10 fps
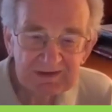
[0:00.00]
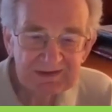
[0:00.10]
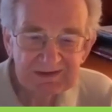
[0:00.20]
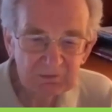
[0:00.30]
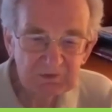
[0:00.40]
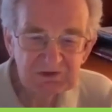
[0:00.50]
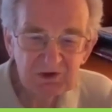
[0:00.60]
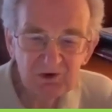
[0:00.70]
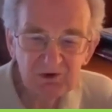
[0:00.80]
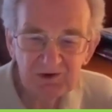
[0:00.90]
what's
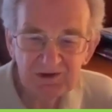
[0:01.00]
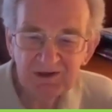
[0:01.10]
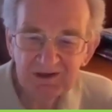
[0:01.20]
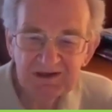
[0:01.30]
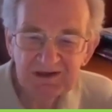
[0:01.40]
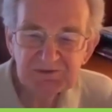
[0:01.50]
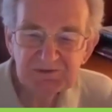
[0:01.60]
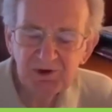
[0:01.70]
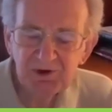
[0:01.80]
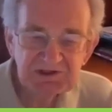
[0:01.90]
called a
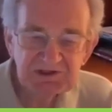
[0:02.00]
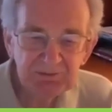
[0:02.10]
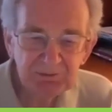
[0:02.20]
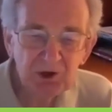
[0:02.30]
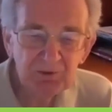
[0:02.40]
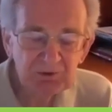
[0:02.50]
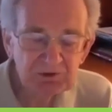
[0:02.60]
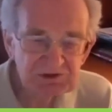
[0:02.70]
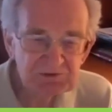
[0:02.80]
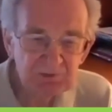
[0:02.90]
small estate probate, which
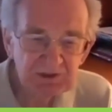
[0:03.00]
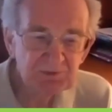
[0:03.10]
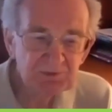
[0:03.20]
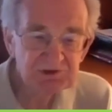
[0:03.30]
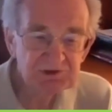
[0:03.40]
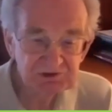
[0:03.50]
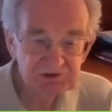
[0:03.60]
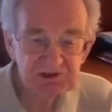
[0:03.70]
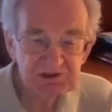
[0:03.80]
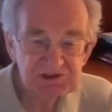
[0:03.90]
is much, much
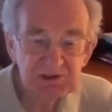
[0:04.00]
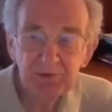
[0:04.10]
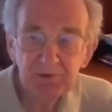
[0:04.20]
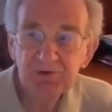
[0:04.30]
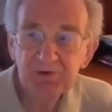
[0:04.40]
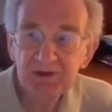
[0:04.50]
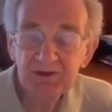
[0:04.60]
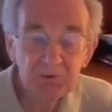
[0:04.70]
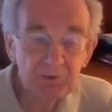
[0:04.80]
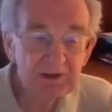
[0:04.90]
simpler than the
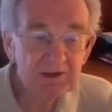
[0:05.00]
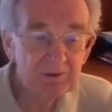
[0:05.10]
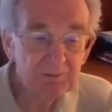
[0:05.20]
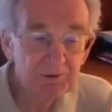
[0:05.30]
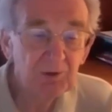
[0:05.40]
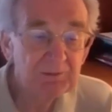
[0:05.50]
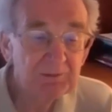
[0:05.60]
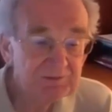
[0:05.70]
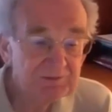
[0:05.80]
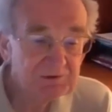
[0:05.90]
regular probate. But
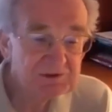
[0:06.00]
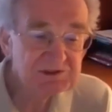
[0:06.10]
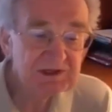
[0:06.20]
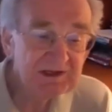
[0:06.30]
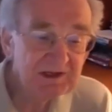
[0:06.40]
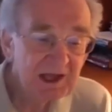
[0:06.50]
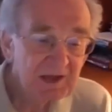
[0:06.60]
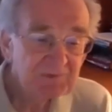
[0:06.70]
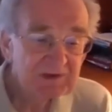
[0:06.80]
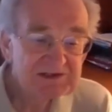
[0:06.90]
if your estate
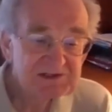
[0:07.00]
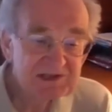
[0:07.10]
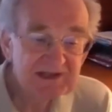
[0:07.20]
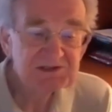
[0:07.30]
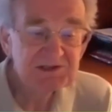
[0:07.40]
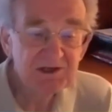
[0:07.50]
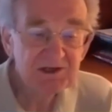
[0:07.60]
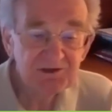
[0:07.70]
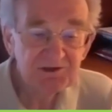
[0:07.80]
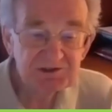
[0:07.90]
is less than
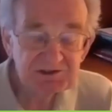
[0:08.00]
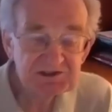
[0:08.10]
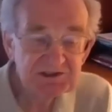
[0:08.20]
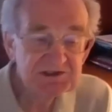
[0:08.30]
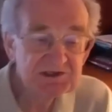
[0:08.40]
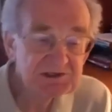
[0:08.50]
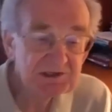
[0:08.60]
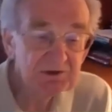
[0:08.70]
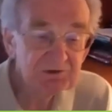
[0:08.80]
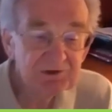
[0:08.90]

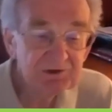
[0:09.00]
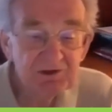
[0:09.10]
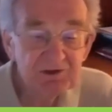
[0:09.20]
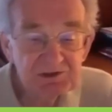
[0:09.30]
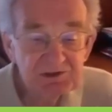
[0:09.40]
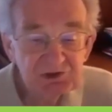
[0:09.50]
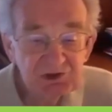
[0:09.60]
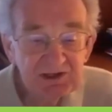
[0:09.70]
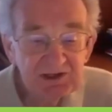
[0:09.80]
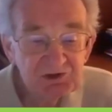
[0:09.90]
$166,000 and
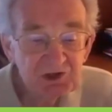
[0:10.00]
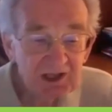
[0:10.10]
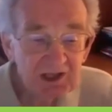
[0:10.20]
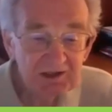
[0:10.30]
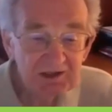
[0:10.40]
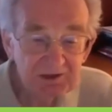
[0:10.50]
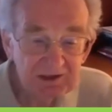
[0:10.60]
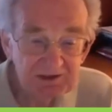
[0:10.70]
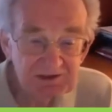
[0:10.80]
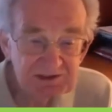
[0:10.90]
change, it
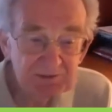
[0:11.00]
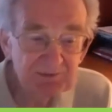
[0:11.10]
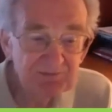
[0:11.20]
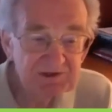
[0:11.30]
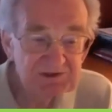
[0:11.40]
simplifies the